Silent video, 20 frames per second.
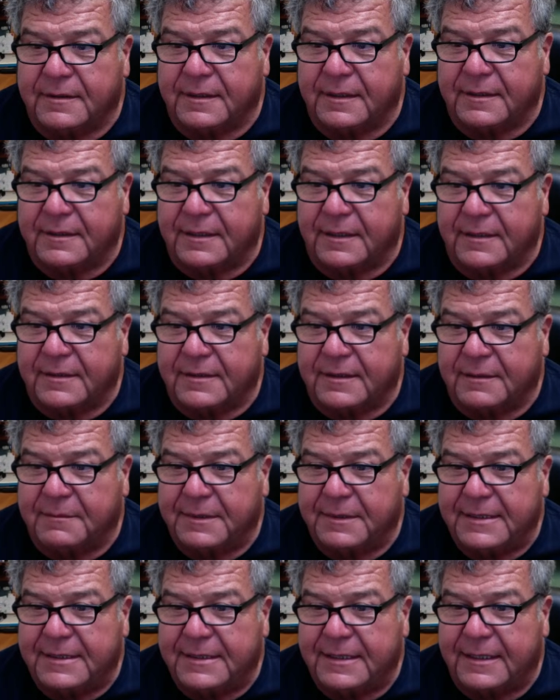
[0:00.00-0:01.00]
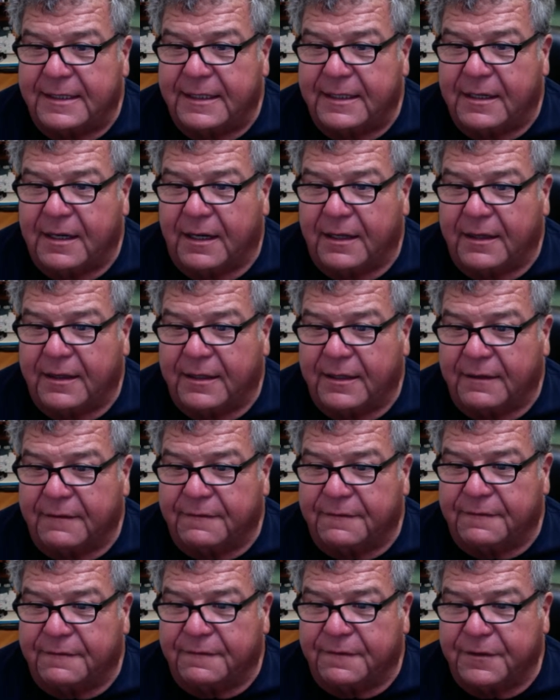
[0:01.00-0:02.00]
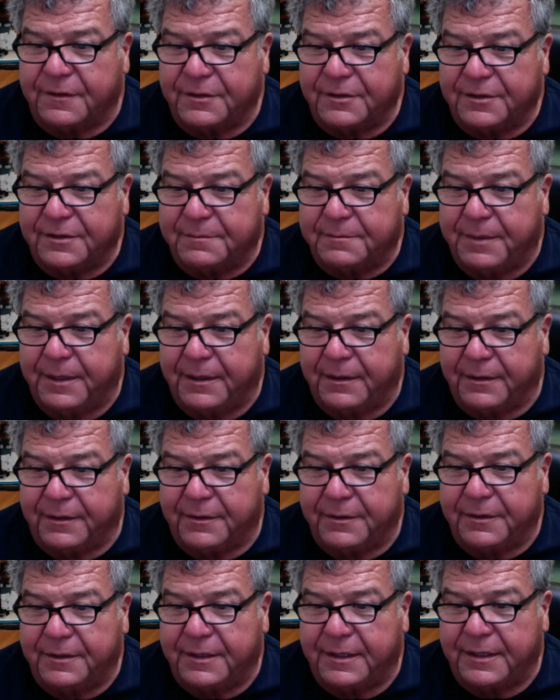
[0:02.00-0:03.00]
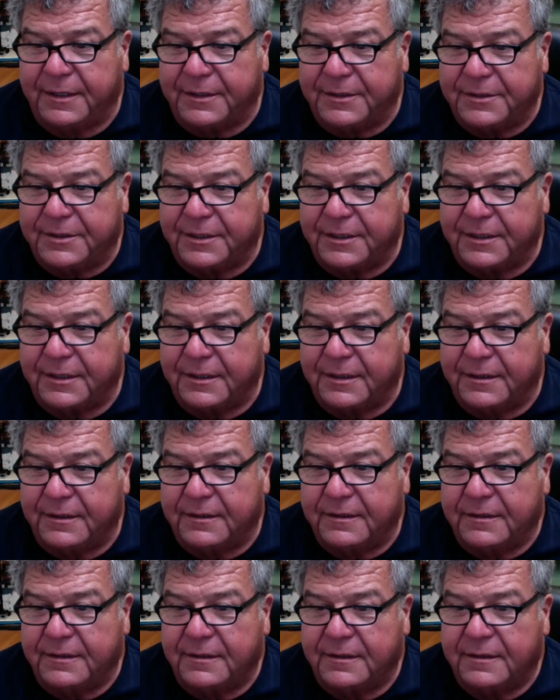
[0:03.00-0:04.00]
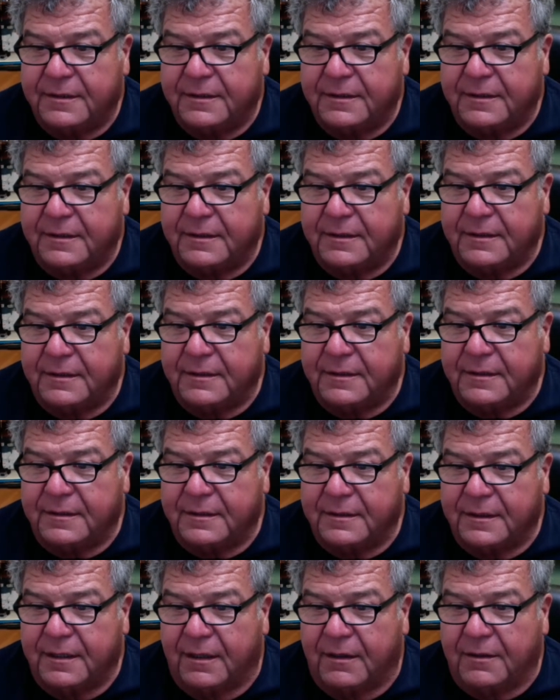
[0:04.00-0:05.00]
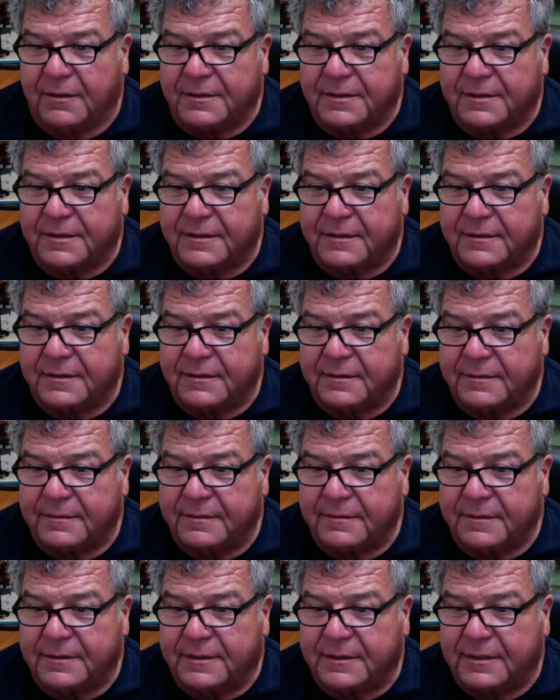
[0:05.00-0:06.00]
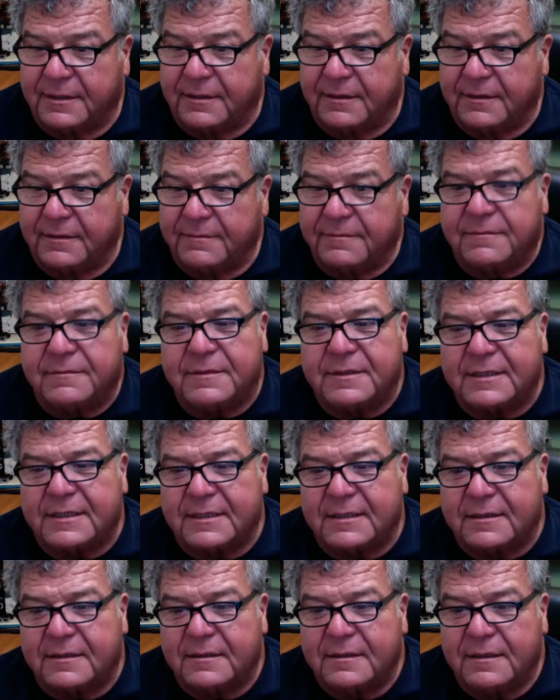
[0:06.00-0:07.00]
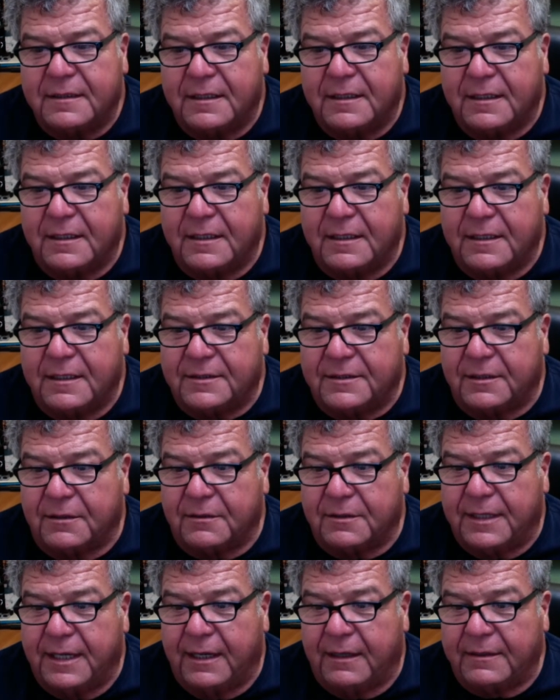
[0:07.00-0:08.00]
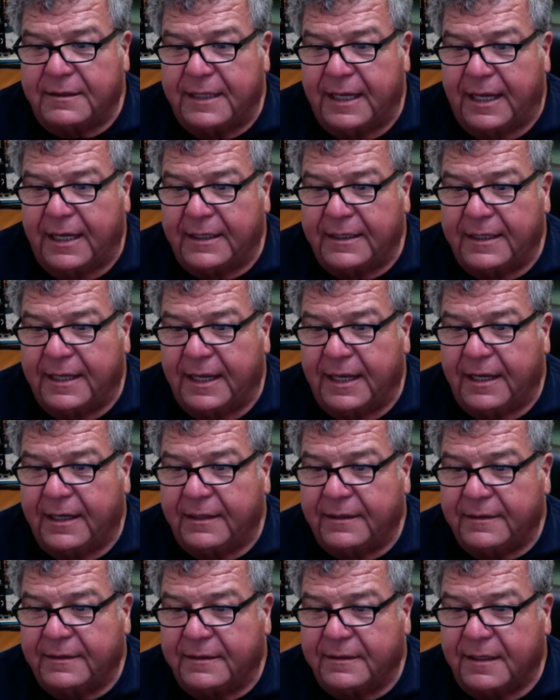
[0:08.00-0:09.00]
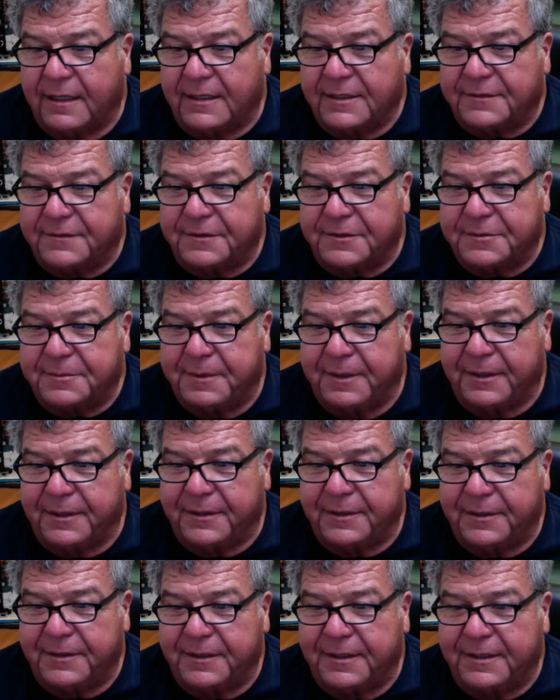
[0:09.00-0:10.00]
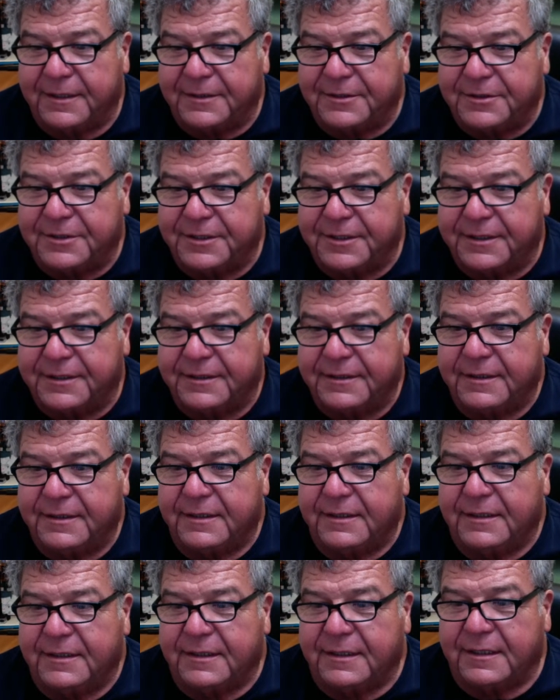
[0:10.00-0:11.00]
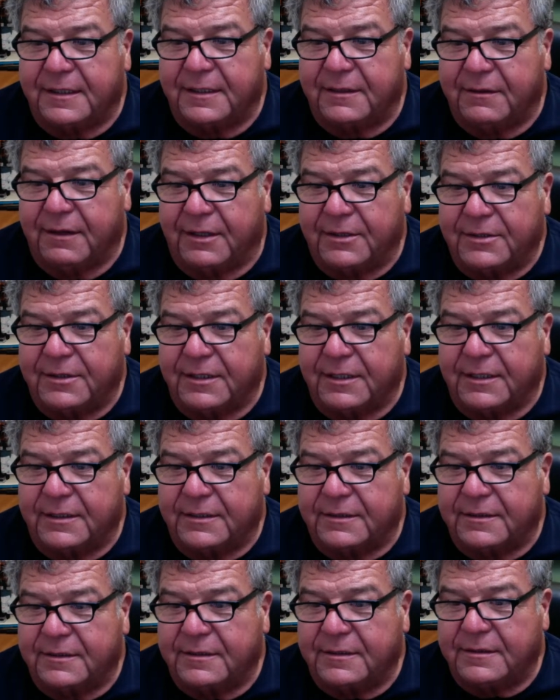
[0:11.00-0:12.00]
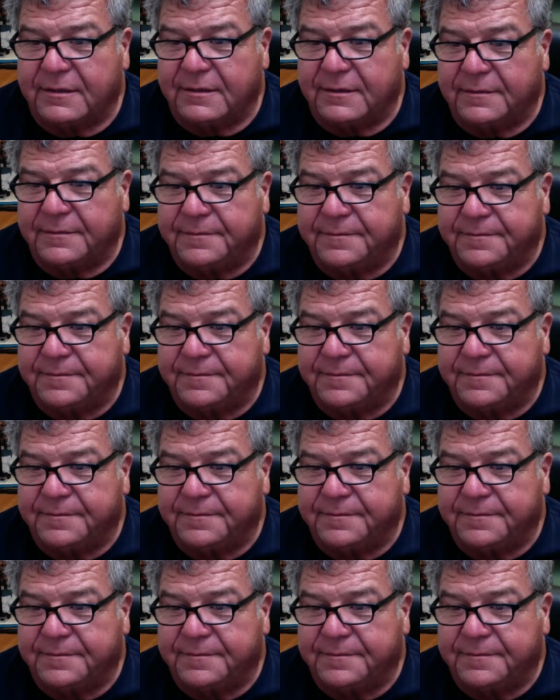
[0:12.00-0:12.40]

That's all. Somebody said they caught their first barracuda on a jig. Oh, was it SoCal Dan K got his first barracuda on a jig? Congratulations.